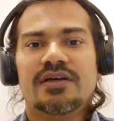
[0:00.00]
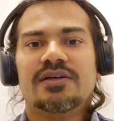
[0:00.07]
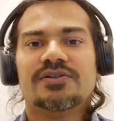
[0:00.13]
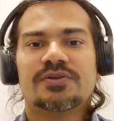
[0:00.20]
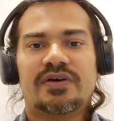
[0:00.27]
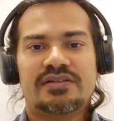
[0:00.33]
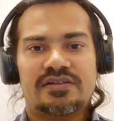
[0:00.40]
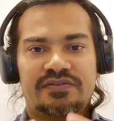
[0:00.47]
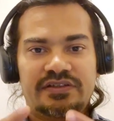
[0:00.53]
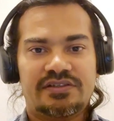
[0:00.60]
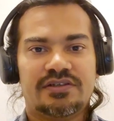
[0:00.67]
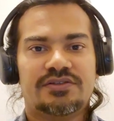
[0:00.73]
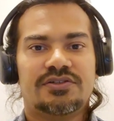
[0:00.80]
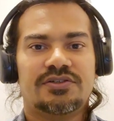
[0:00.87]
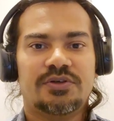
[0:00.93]
So as a
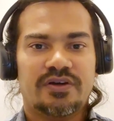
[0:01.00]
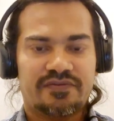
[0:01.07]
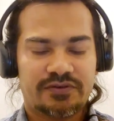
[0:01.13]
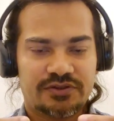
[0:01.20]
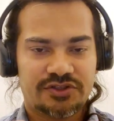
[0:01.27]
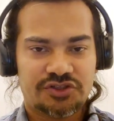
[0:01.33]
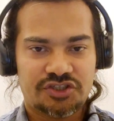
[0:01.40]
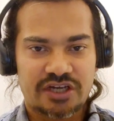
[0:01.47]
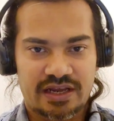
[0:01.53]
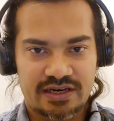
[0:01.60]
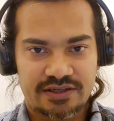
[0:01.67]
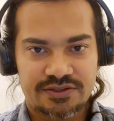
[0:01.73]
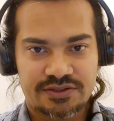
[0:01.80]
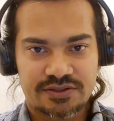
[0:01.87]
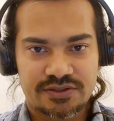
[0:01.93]
researcher, you have to
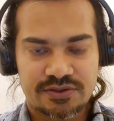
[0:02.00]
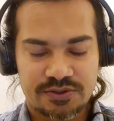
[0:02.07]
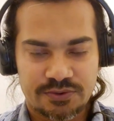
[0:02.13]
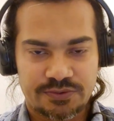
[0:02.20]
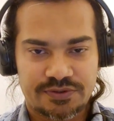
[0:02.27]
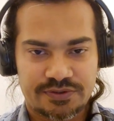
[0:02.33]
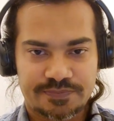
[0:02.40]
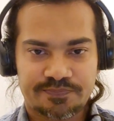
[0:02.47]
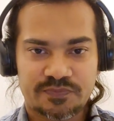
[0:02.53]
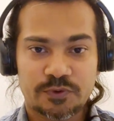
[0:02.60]
challenge those